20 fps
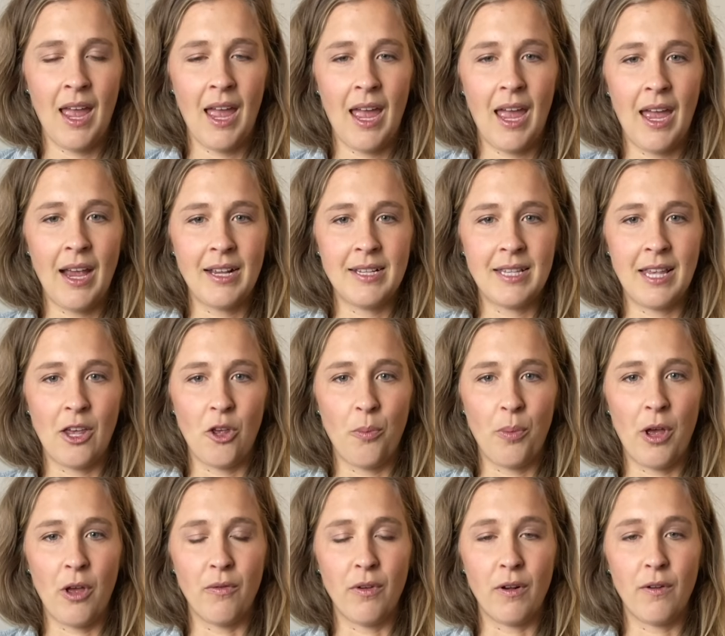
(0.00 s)
Exhale,
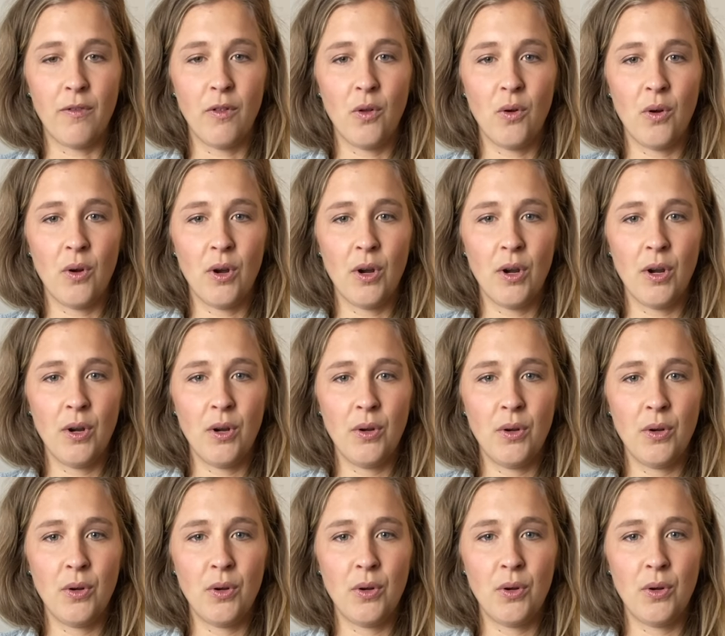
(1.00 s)
pelvic floor.
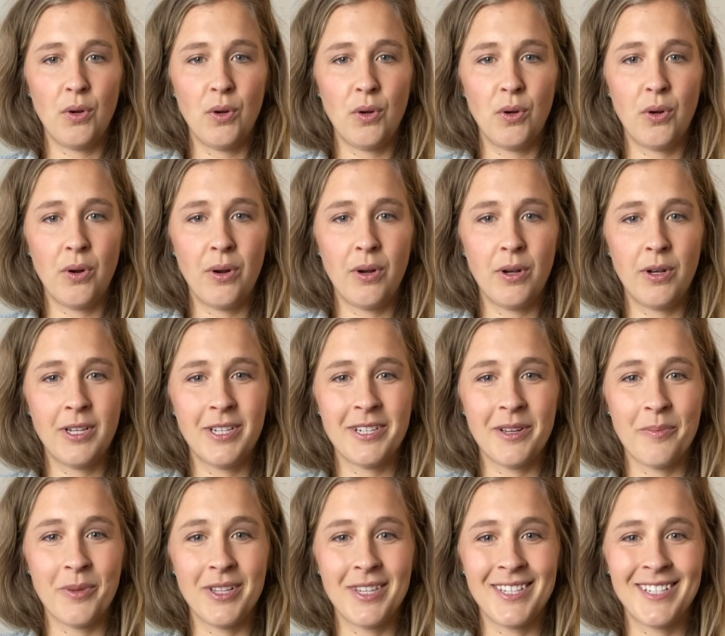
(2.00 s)

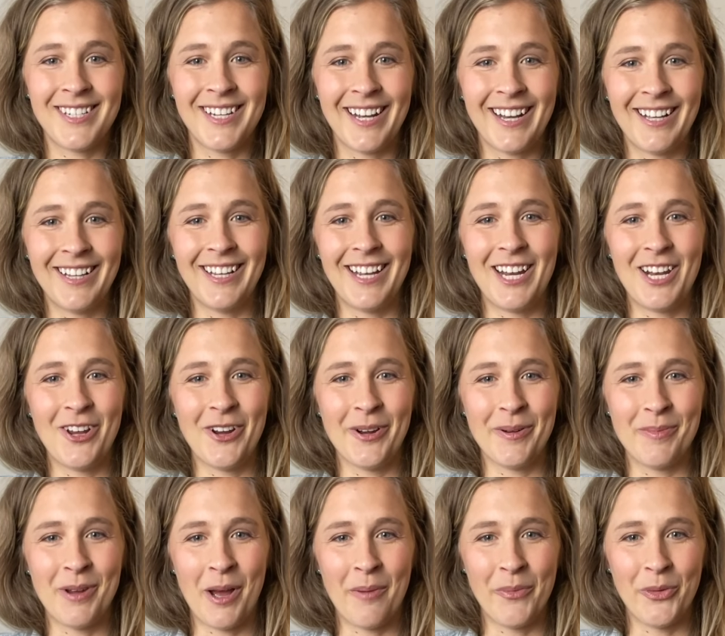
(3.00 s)
Someone's tickling your
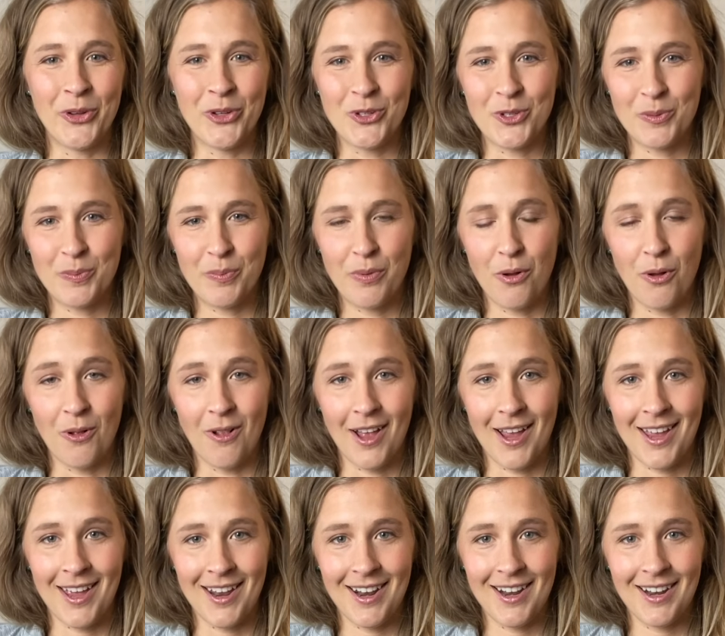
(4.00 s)
abdominals, pull
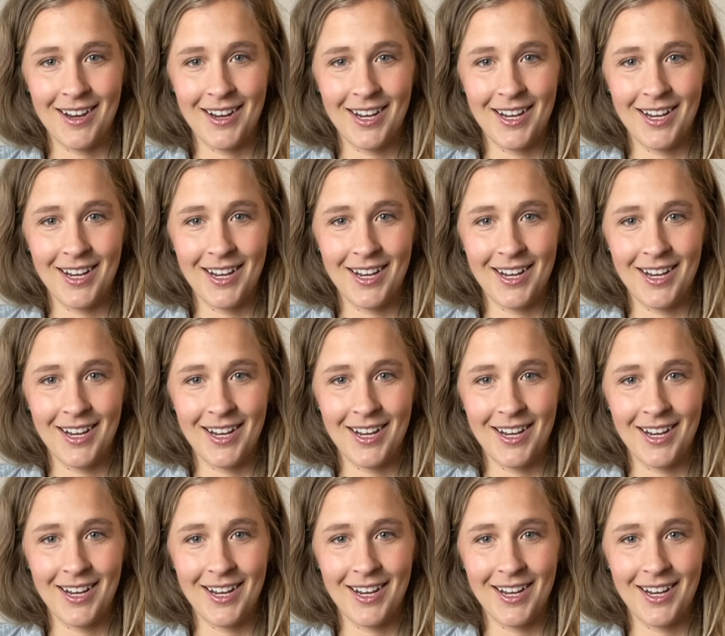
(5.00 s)
in.